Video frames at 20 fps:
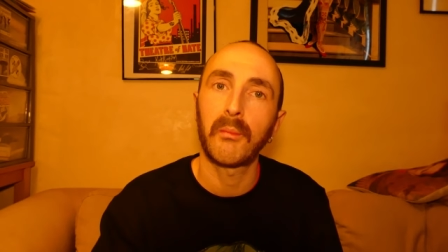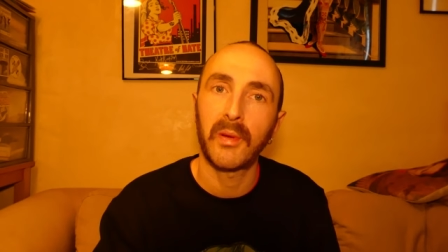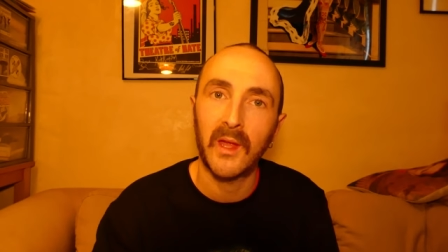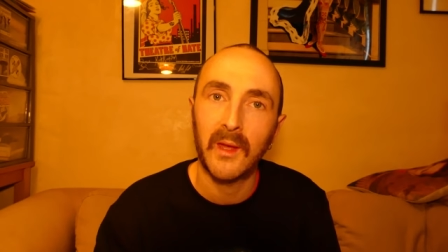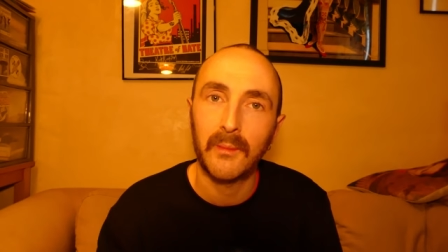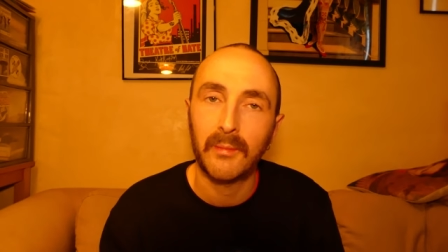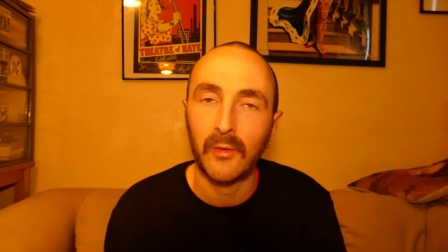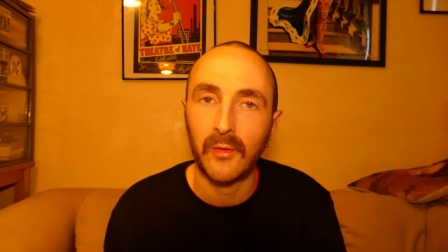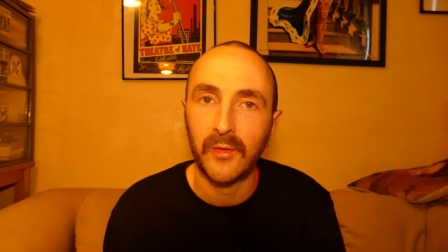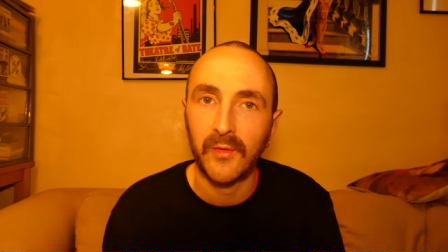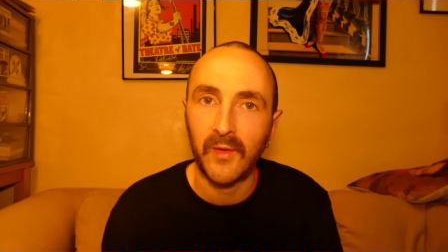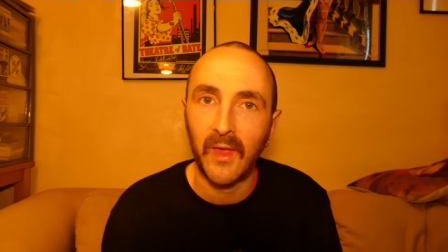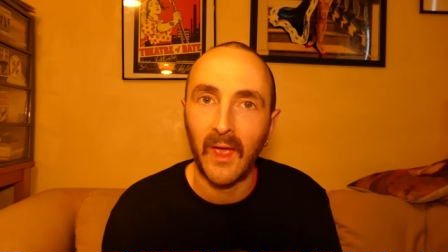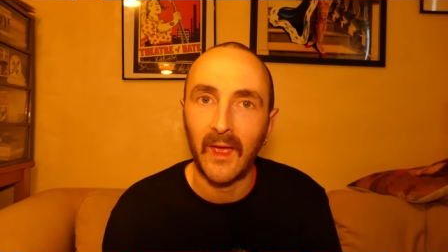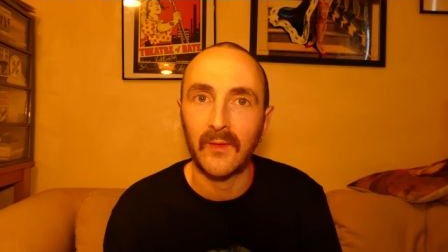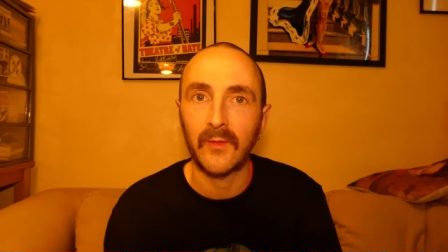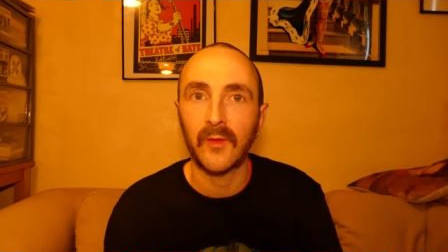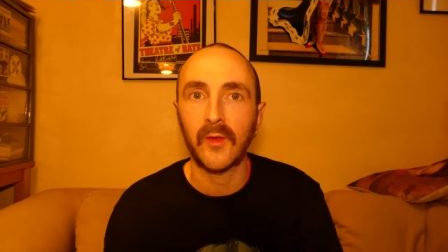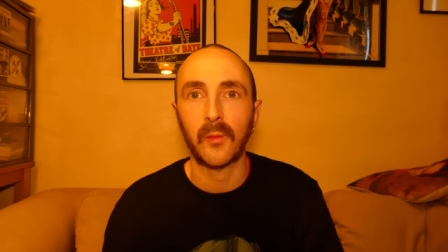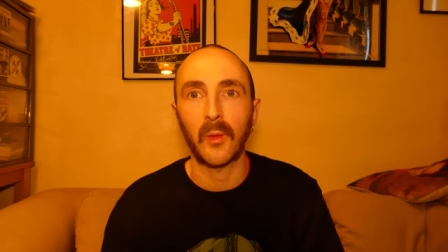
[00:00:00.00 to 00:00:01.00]
people to get
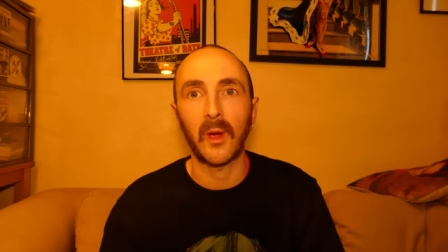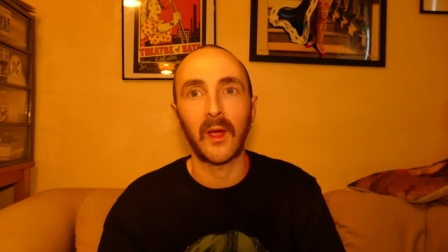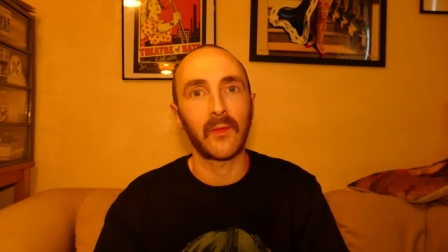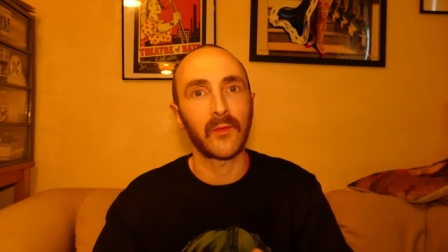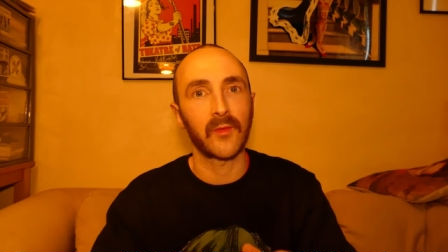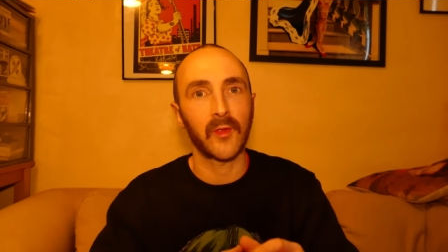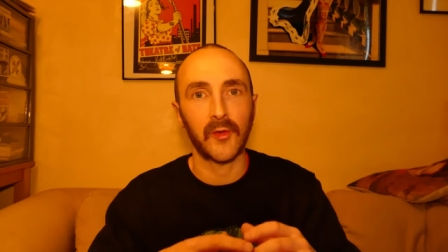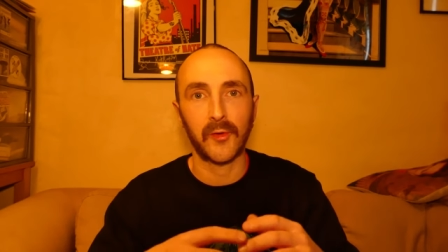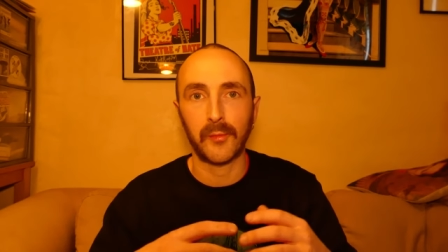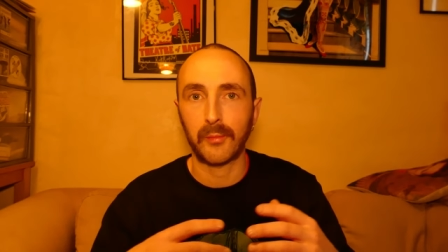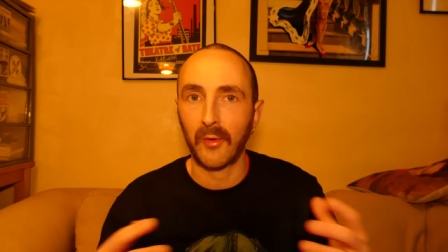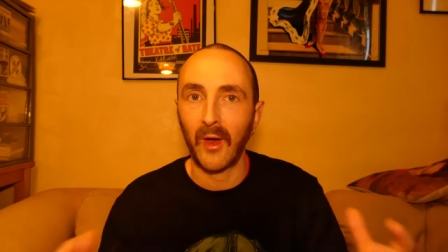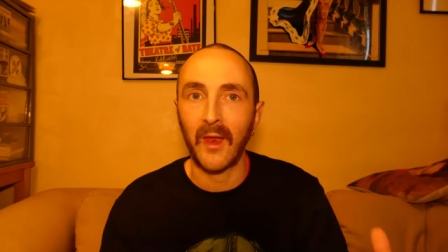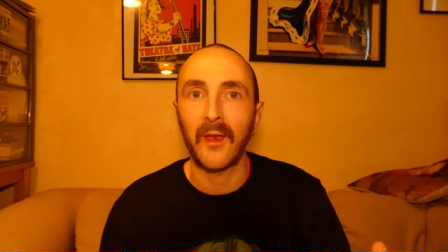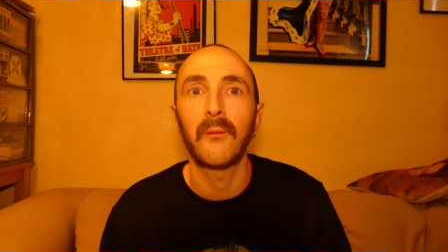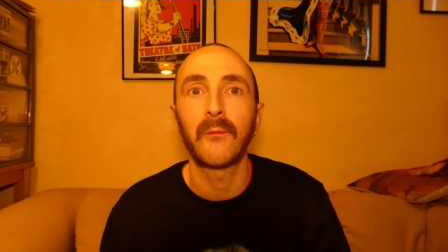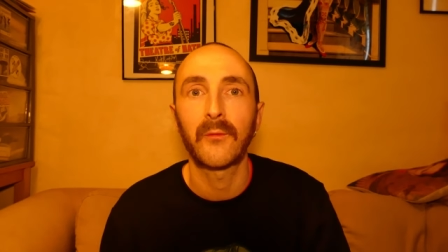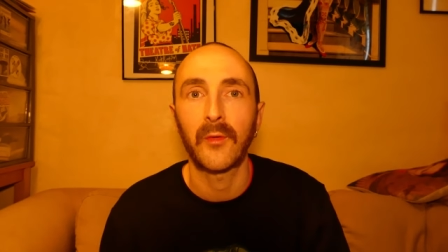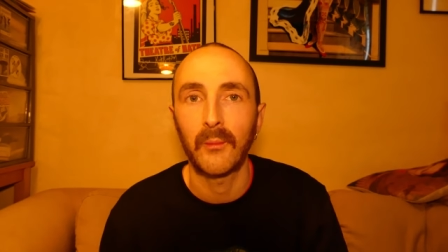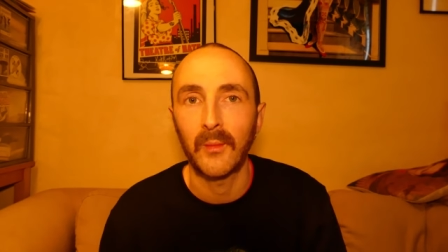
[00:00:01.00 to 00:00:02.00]
into it and to spread
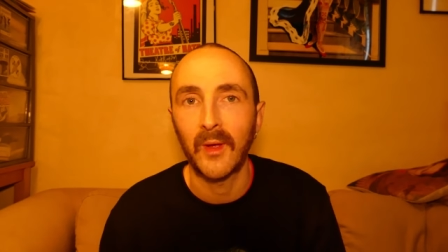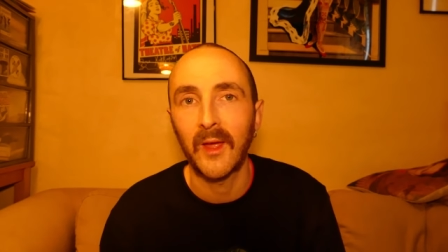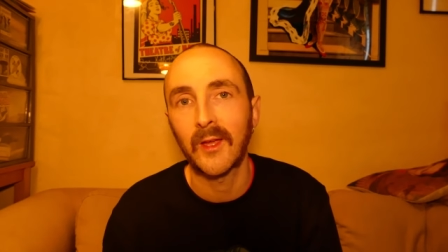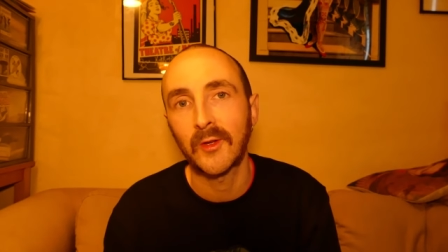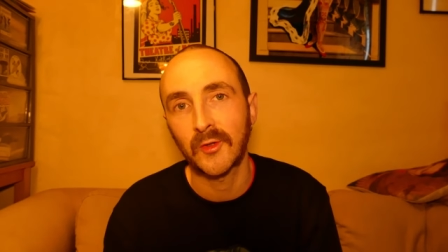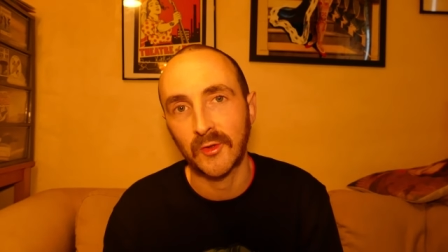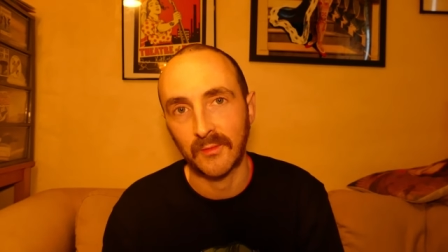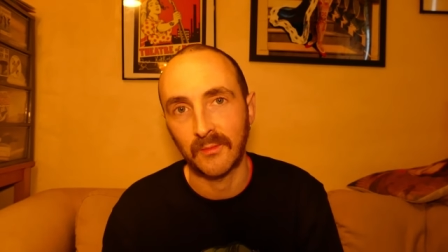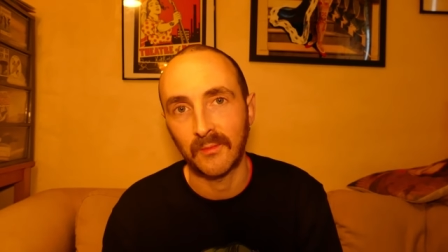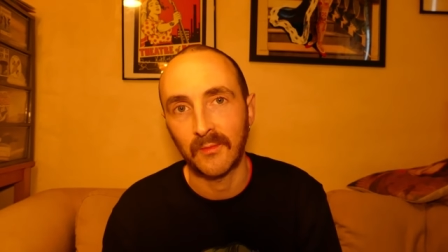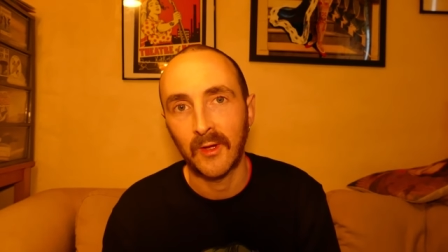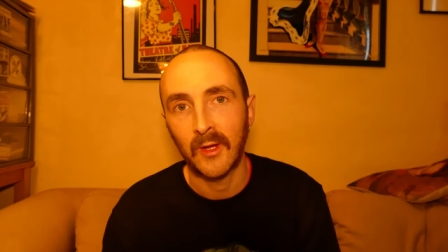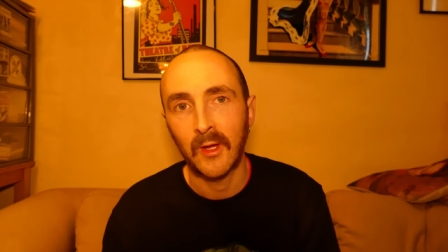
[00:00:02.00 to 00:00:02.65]
information.